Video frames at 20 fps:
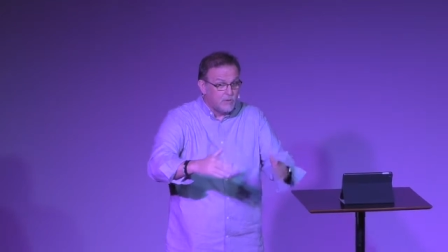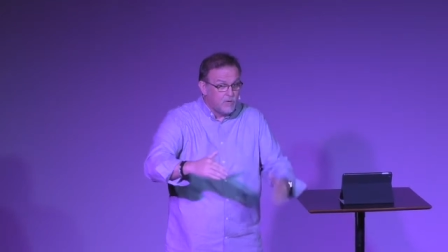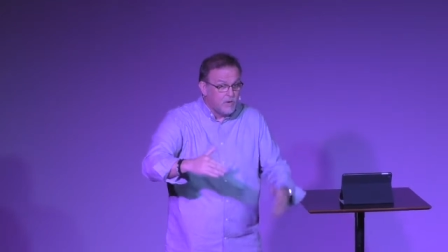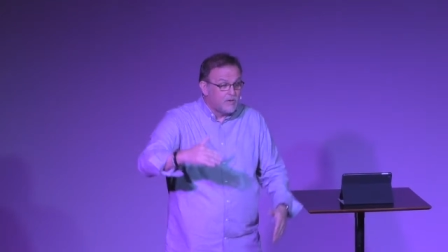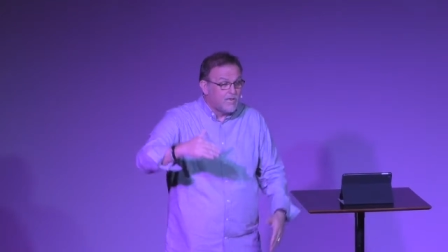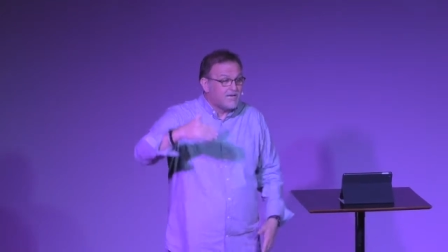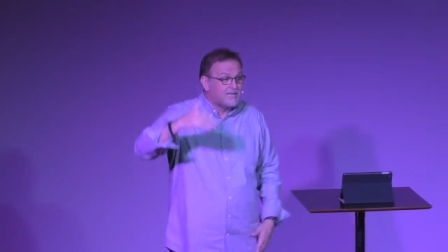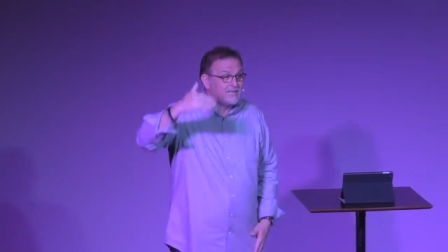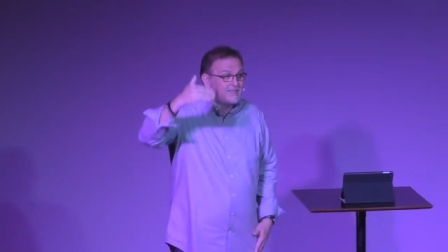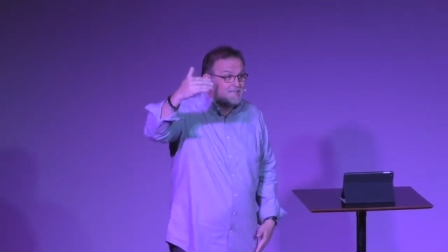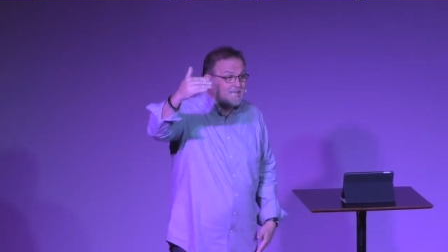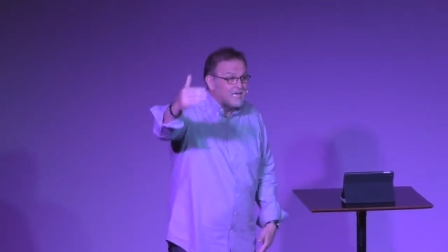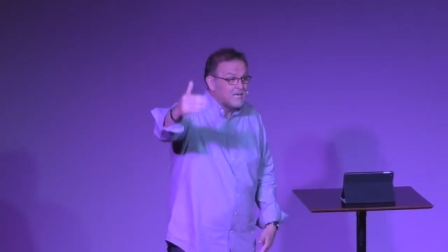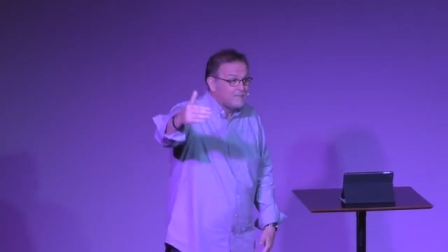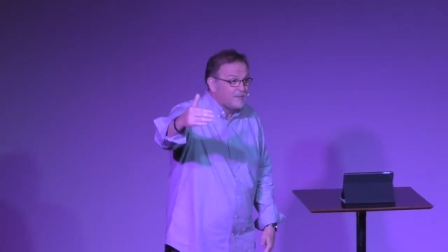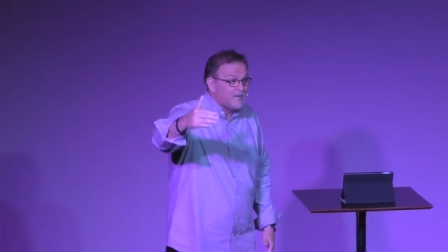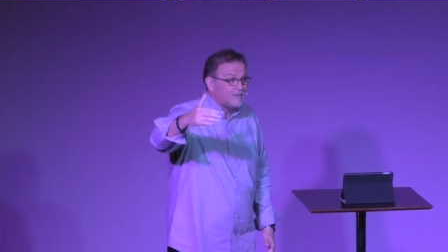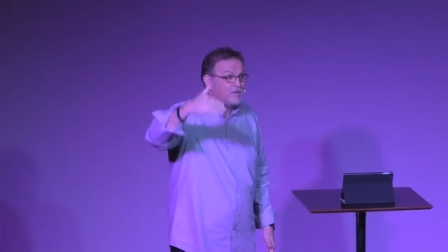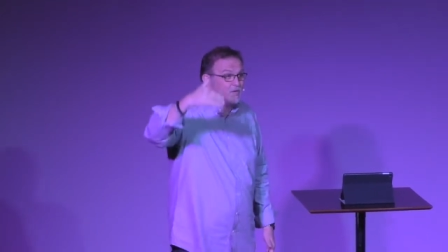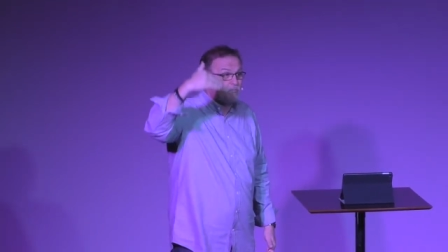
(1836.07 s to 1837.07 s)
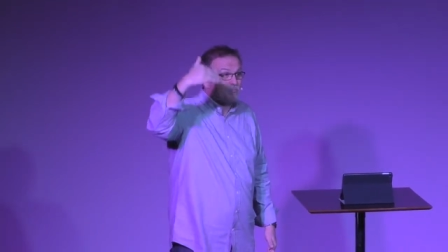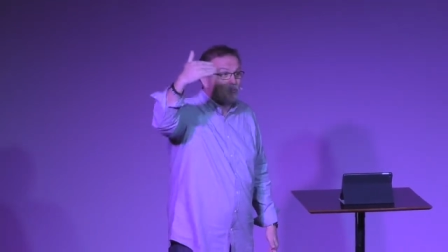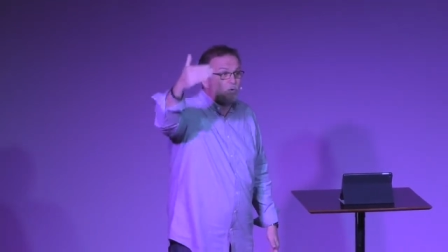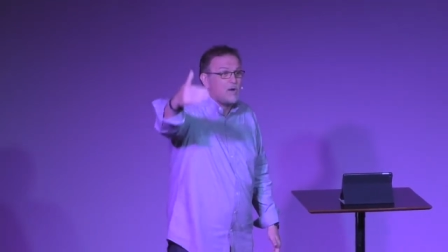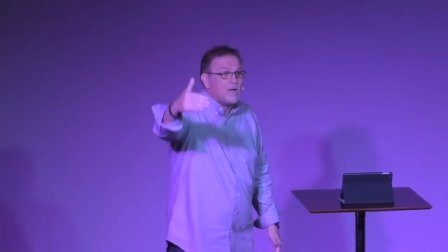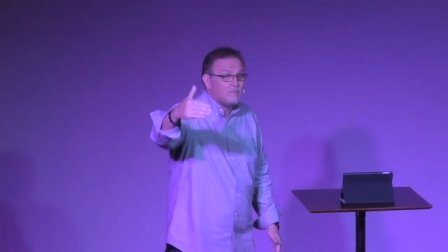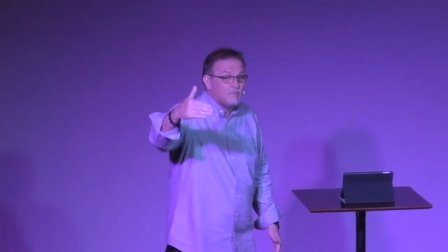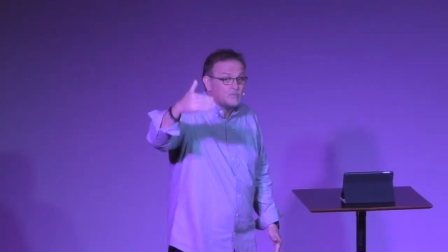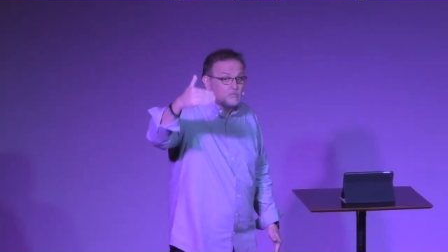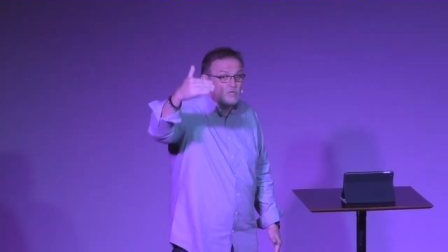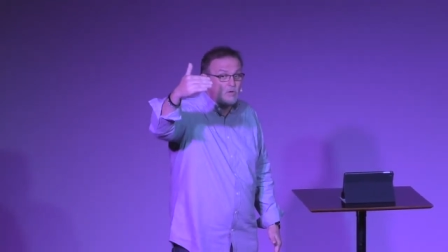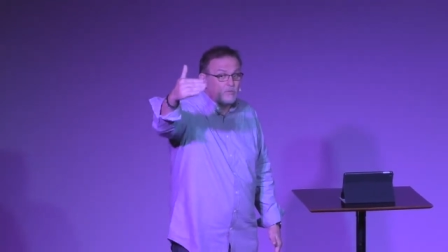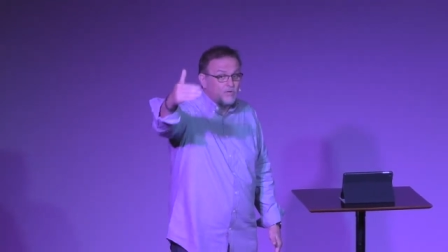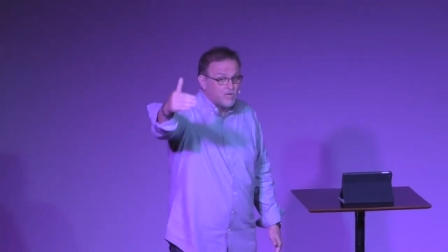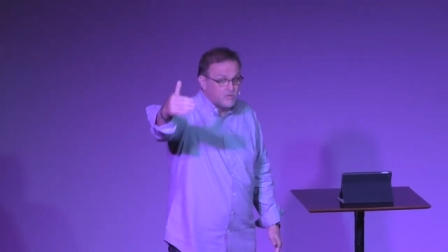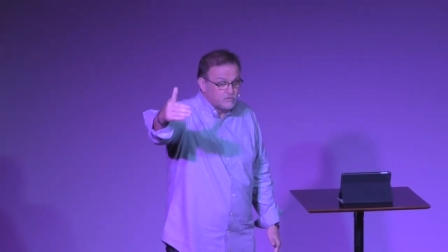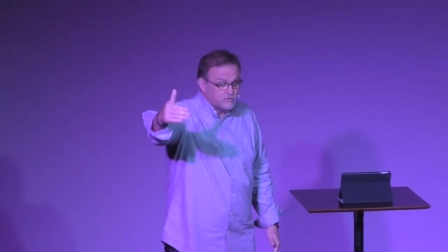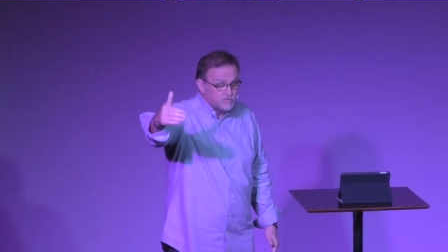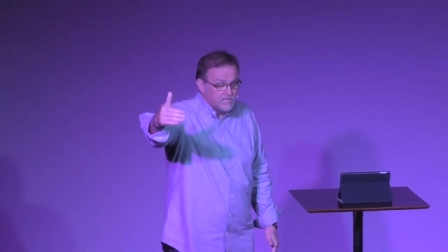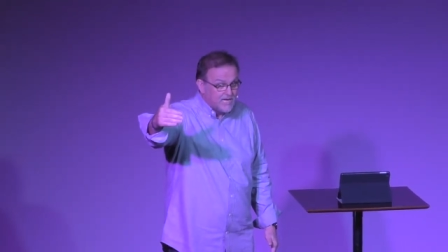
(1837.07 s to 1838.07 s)
We don't like to think about their problems on
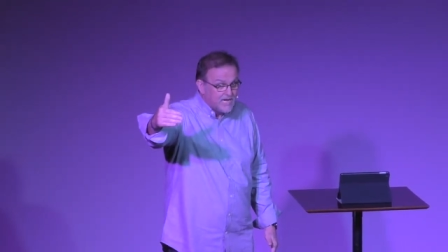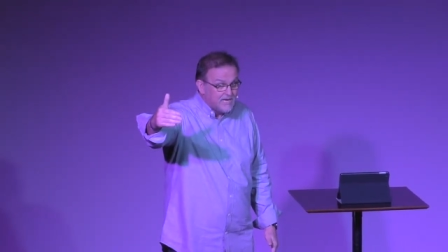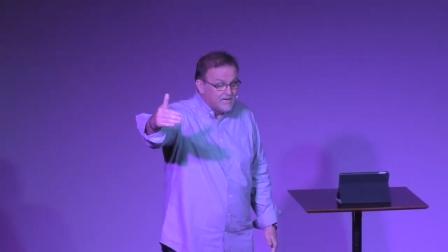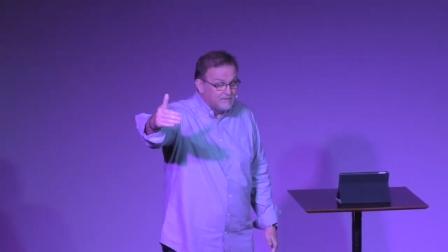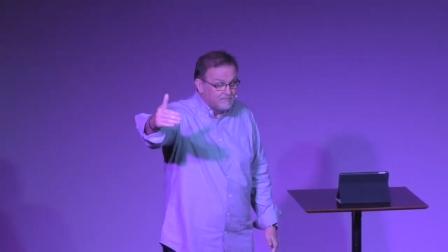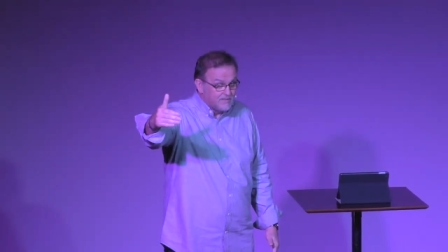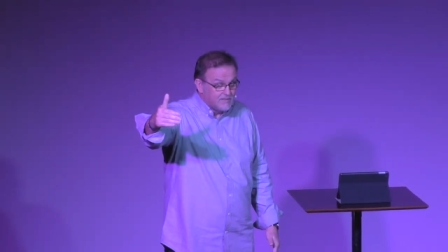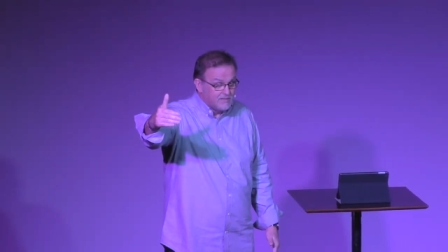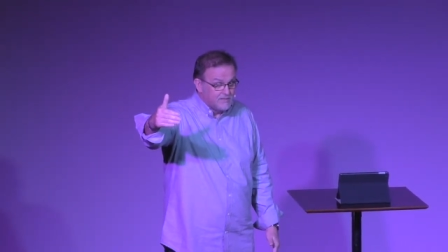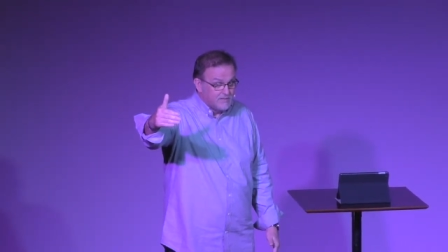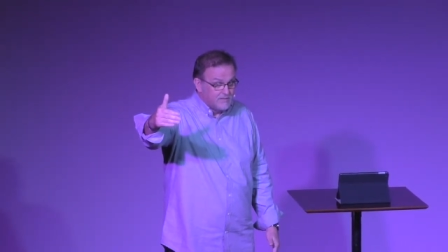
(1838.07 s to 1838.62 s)
the other side of it.